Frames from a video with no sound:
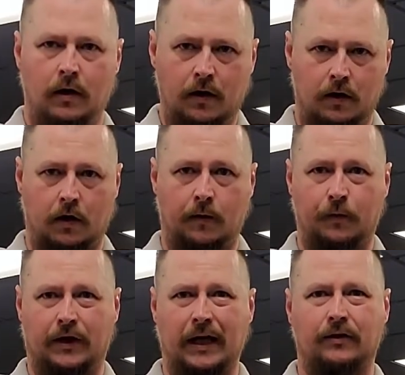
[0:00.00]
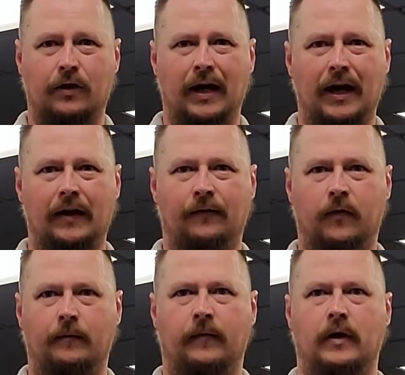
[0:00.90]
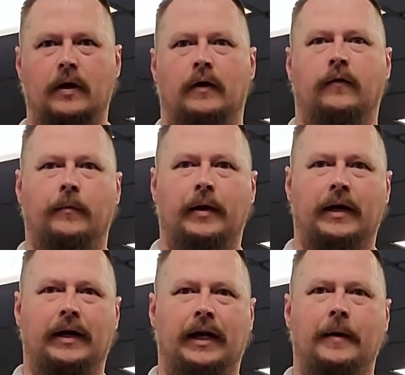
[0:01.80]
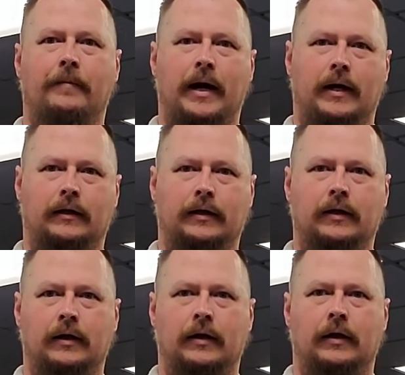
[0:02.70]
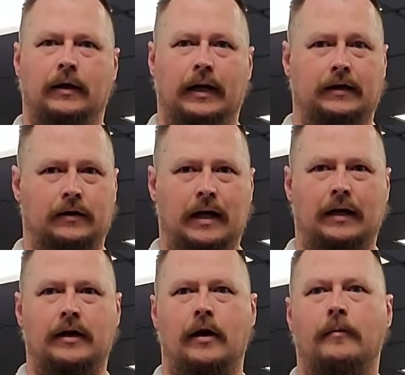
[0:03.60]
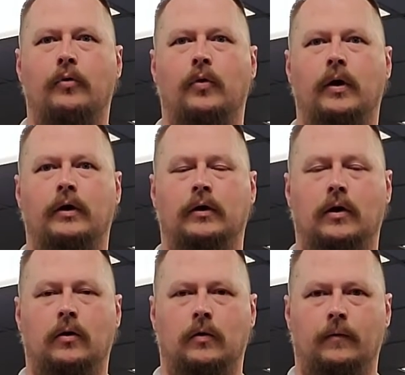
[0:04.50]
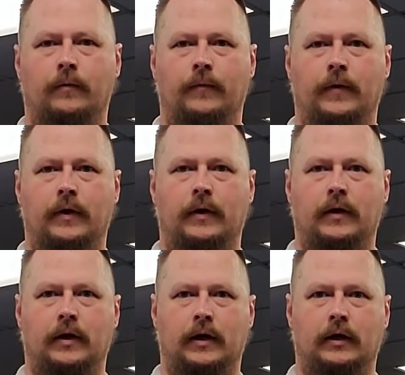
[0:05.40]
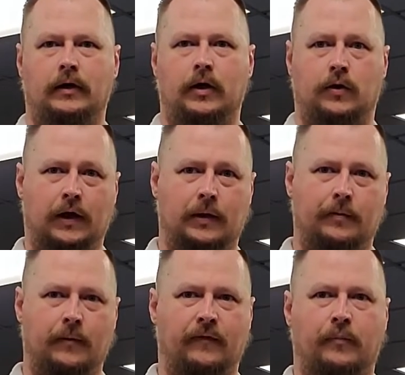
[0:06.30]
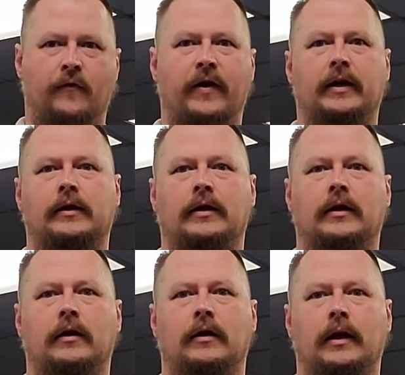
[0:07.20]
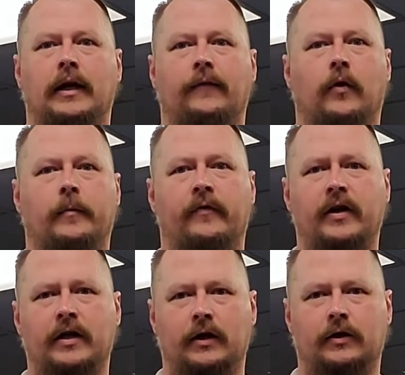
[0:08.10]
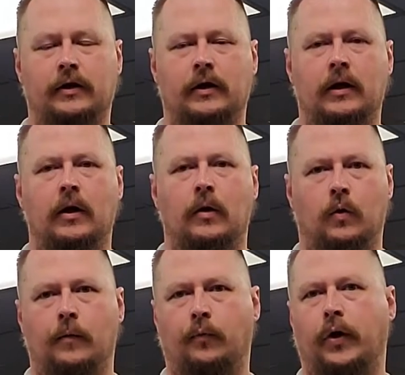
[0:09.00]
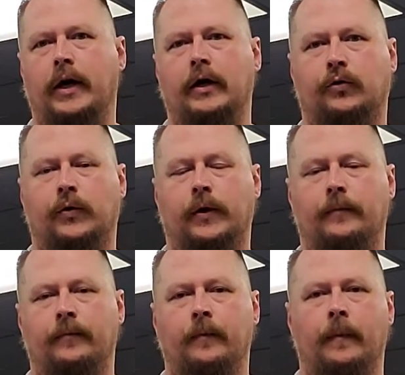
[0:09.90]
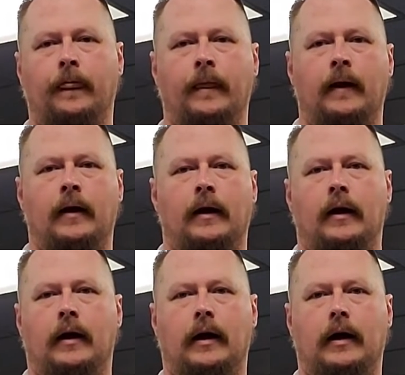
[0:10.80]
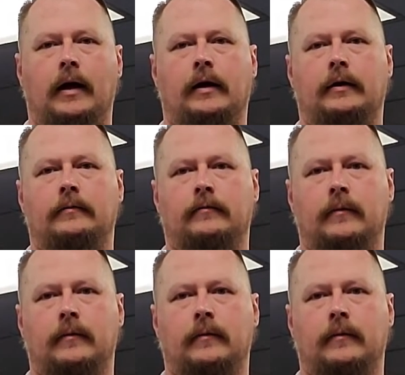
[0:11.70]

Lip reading: you're going to protect your head from any impact. That's the number one goal, is you're trying to prevent any form of concussion or brain injury, and